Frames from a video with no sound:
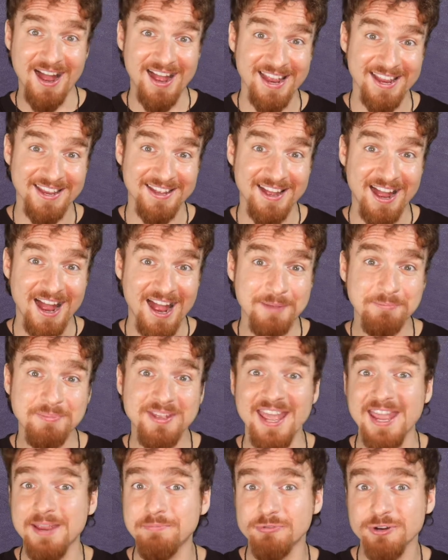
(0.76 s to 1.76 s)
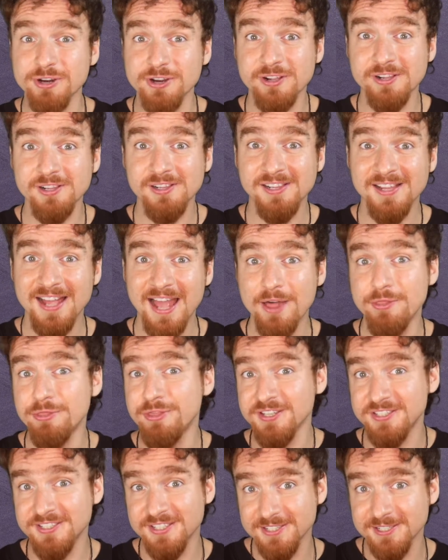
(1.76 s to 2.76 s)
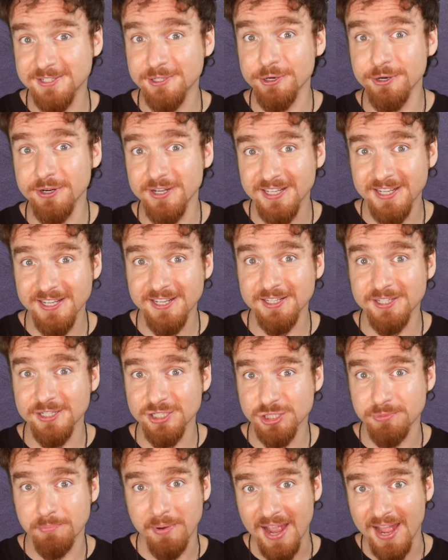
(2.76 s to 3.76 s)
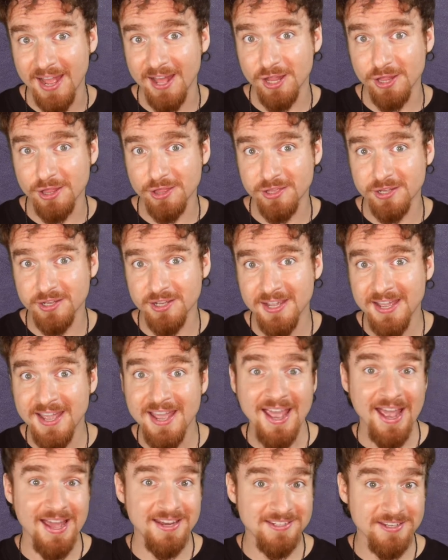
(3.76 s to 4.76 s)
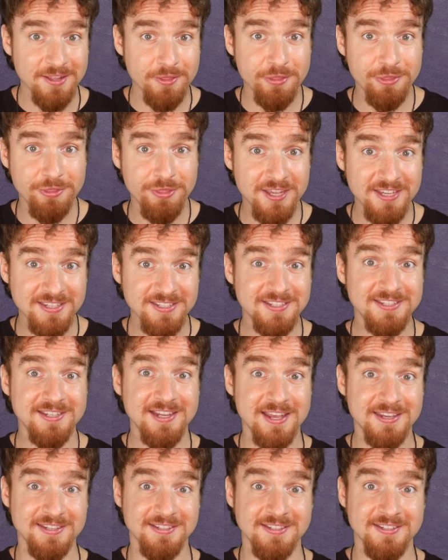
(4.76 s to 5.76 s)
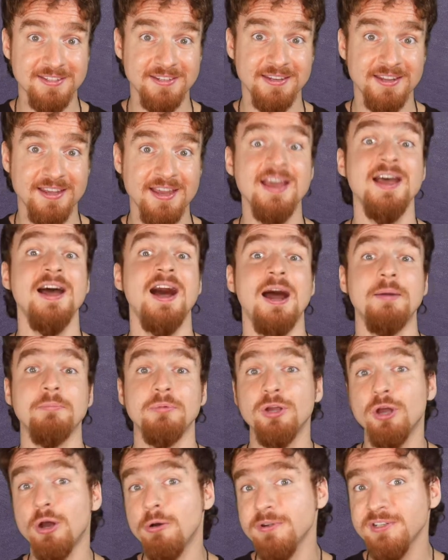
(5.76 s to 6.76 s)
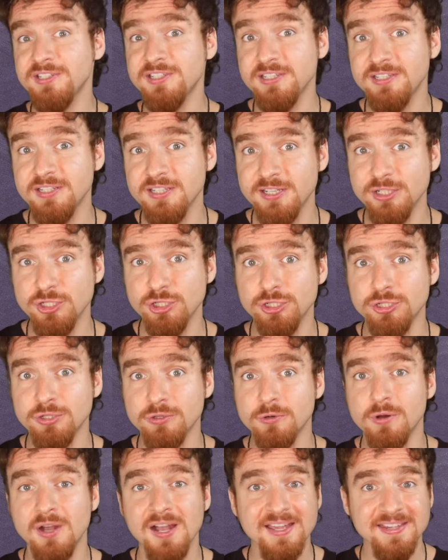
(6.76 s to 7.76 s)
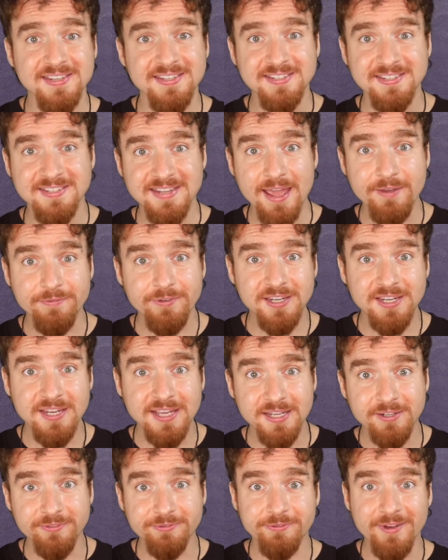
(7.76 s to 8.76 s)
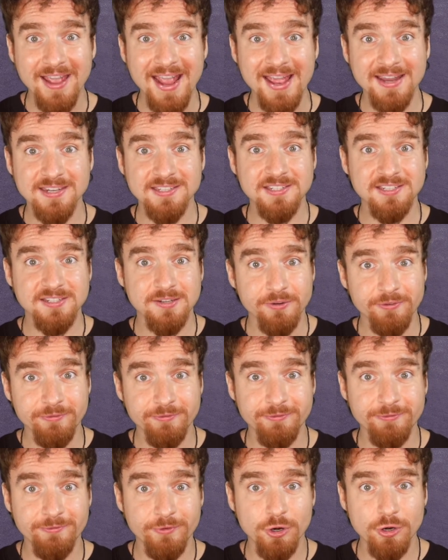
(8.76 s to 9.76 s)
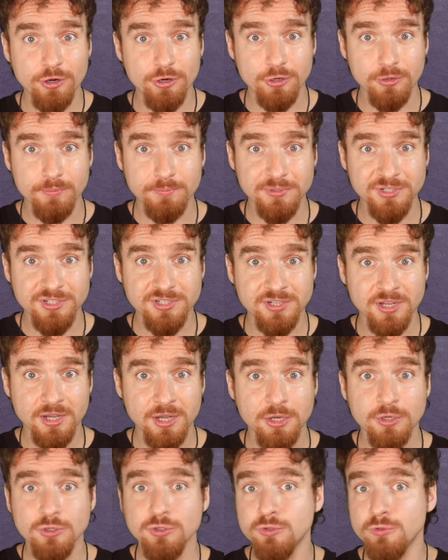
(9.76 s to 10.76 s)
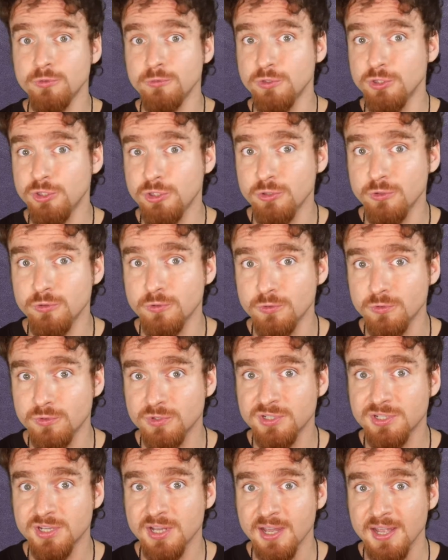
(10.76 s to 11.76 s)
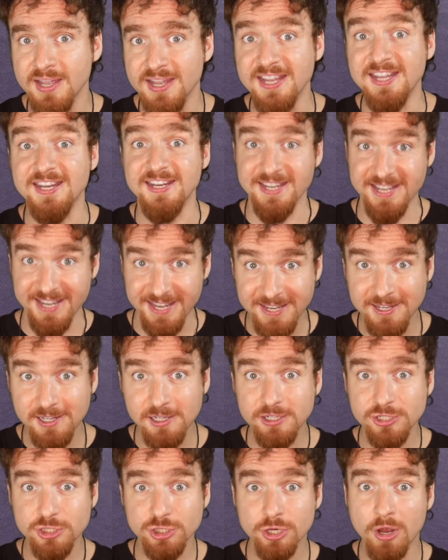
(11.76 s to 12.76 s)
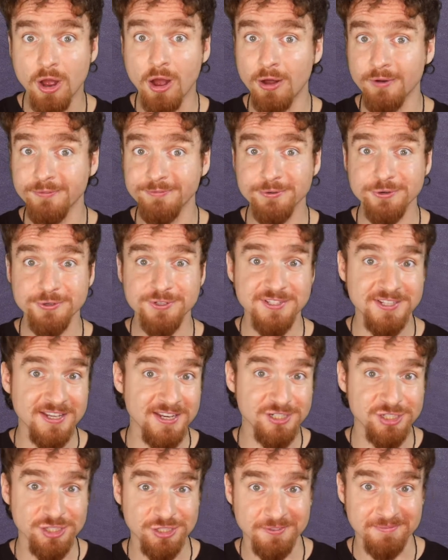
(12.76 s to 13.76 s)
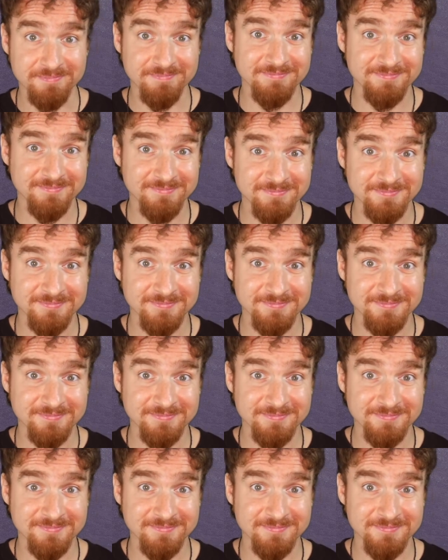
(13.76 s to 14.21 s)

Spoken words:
Hi, I'm Gabriel, and this is Learning English Path. And in this lesson, I'm going to teach you 7 advanced verbs to use in English conversation.